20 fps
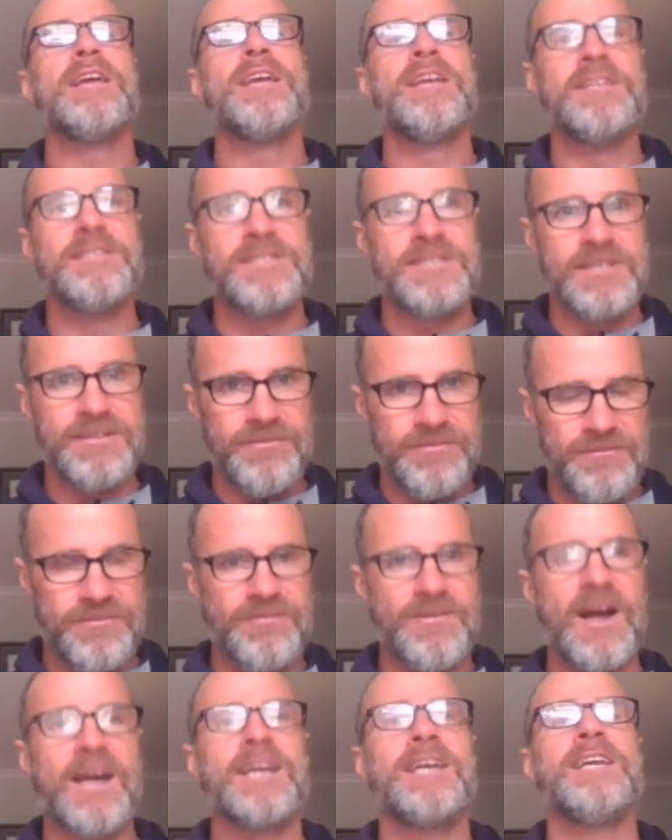is to
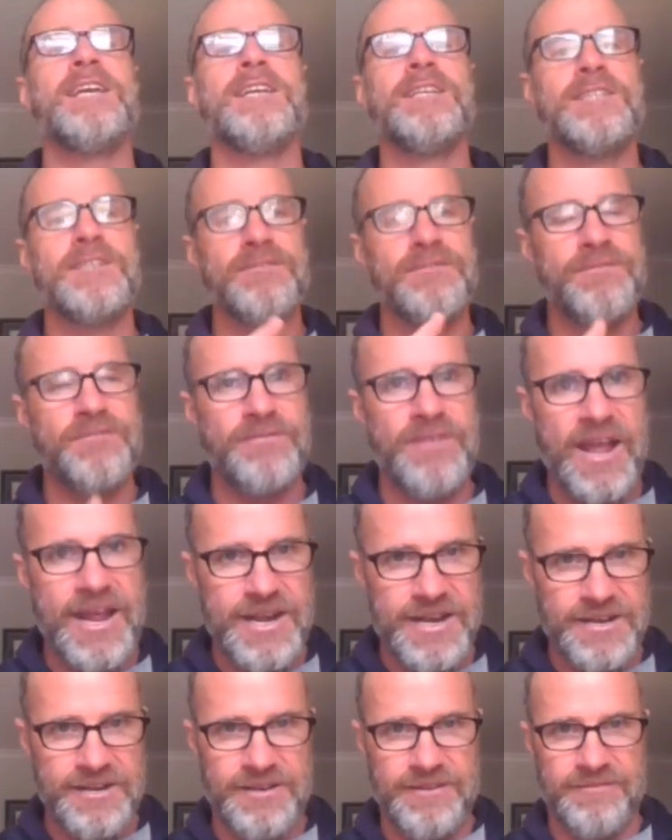fucking
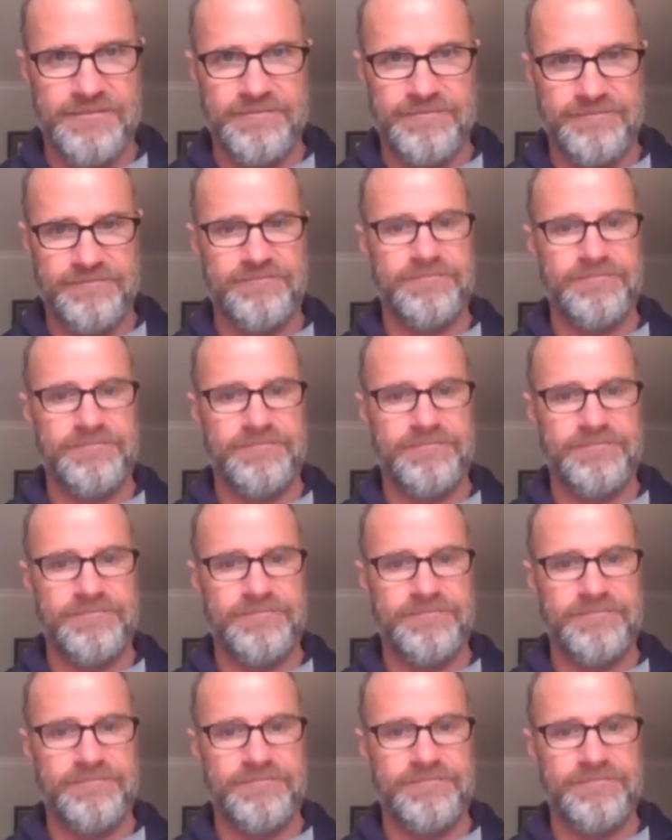defend.